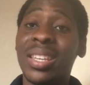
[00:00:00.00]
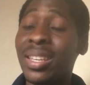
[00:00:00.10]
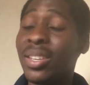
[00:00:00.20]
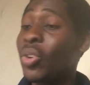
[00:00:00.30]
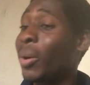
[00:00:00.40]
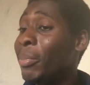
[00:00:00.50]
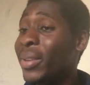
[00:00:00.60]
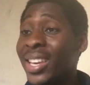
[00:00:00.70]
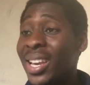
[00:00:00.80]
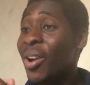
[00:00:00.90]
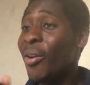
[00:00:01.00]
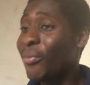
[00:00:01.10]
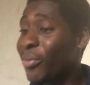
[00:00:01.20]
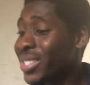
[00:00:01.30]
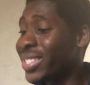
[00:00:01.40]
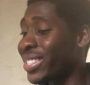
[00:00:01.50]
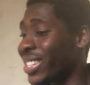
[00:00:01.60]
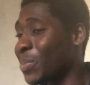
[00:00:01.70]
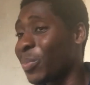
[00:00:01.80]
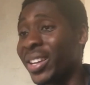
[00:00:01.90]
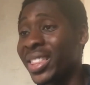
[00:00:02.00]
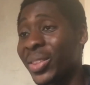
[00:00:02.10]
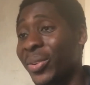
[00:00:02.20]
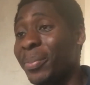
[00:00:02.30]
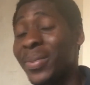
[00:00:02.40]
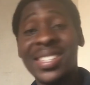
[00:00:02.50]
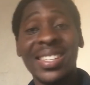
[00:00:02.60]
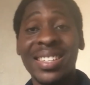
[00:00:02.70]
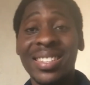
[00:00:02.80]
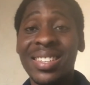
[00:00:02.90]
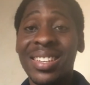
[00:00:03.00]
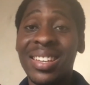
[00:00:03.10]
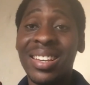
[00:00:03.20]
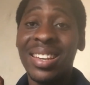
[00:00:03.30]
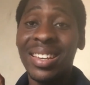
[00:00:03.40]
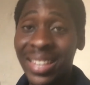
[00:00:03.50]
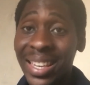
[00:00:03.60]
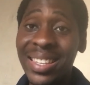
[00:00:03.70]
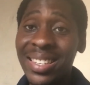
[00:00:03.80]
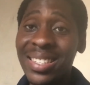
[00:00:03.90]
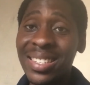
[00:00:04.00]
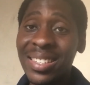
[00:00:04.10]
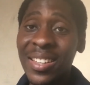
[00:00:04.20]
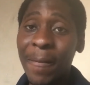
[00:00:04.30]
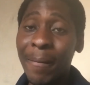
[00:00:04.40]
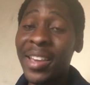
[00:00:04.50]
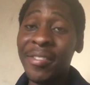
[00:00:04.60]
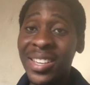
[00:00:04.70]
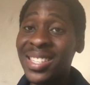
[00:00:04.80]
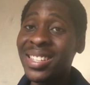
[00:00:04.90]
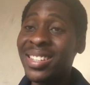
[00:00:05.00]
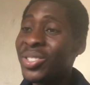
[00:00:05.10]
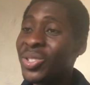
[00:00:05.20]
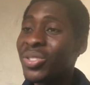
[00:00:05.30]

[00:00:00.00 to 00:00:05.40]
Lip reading: you can make 46.3% gains by investing into a